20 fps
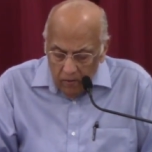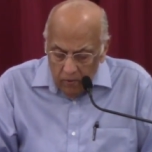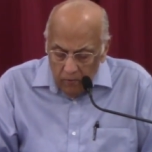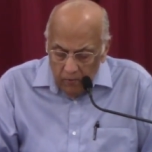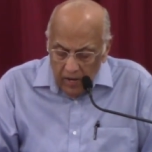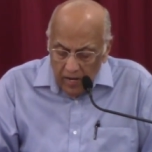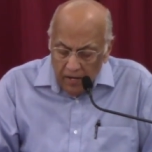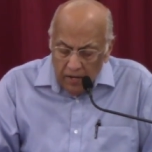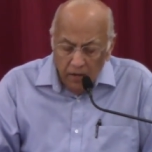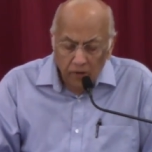
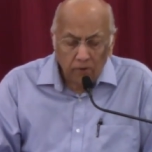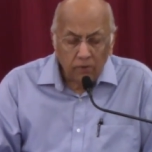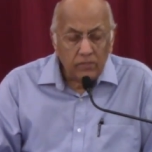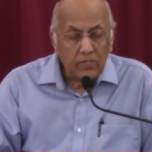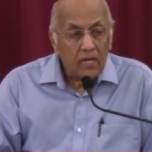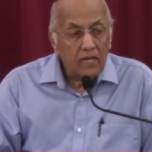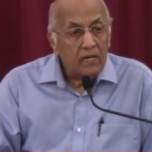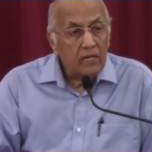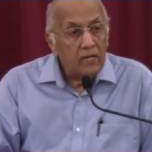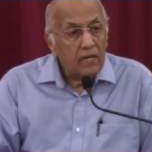When do you
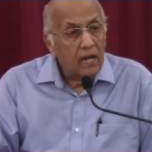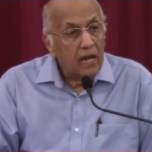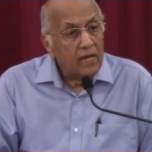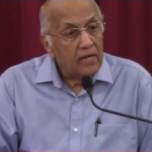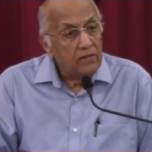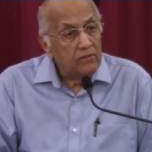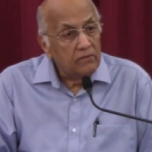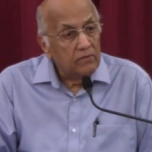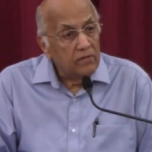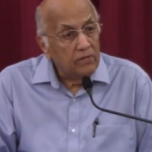tell a
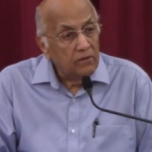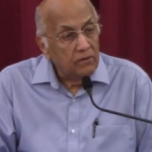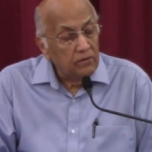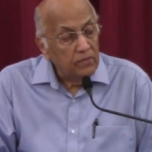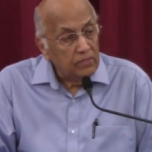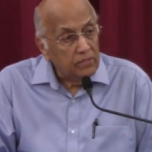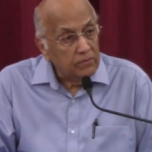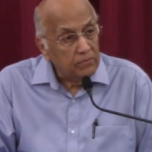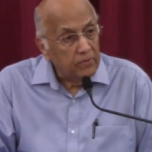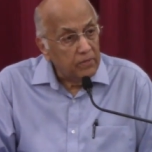lie to the
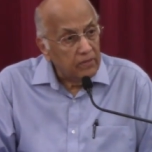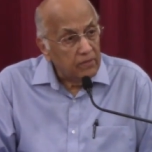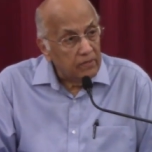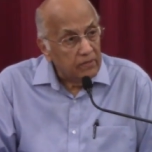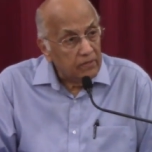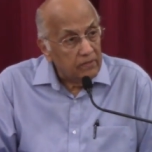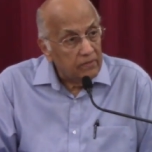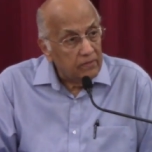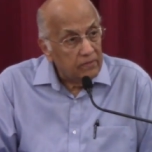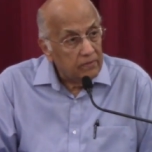Holy
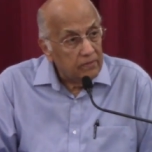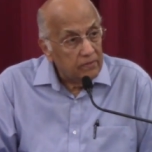Spirit?